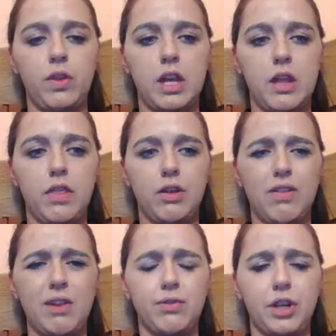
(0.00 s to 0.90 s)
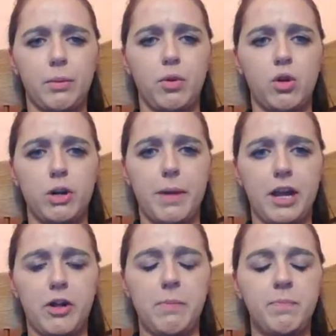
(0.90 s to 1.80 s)
in the left rear quarter
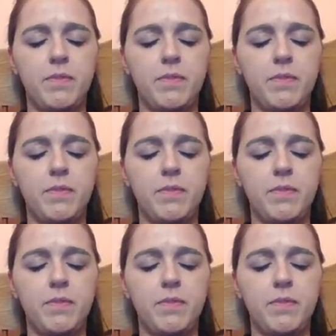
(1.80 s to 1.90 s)
panel,